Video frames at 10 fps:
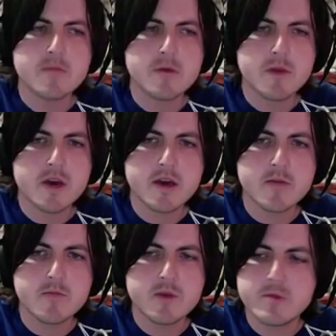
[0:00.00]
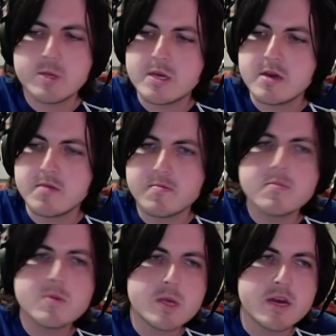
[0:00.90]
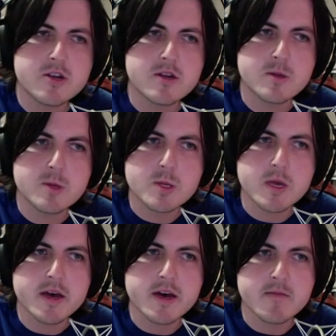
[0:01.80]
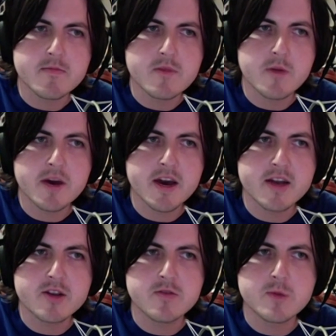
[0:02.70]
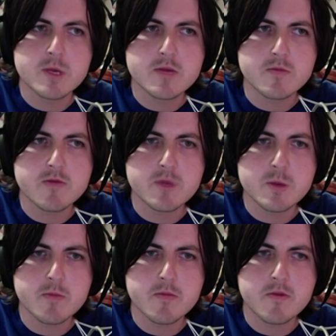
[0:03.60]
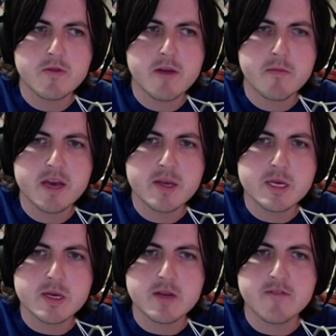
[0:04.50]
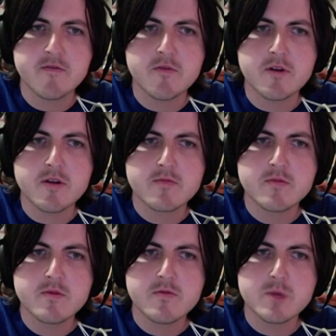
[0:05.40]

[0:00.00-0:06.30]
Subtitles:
in my BBC sessions on my iTunes. It was around May 64 was